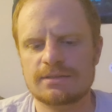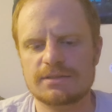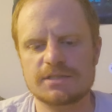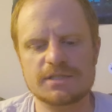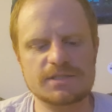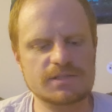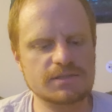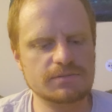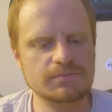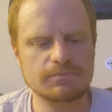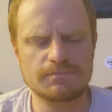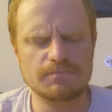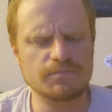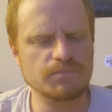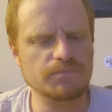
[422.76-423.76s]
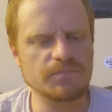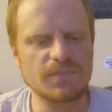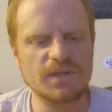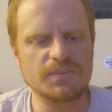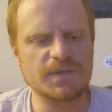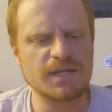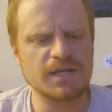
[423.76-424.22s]
just,
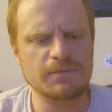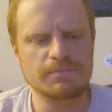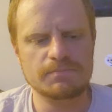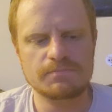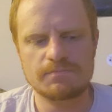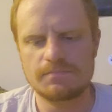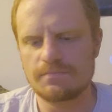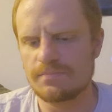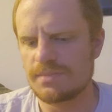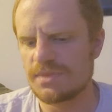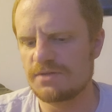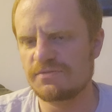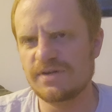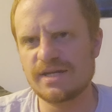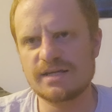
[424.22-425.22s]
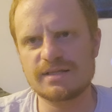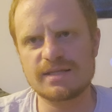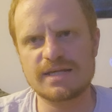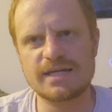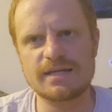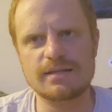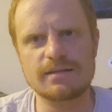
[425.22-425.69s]
the fact
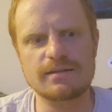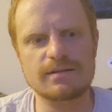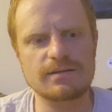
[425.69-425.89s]
that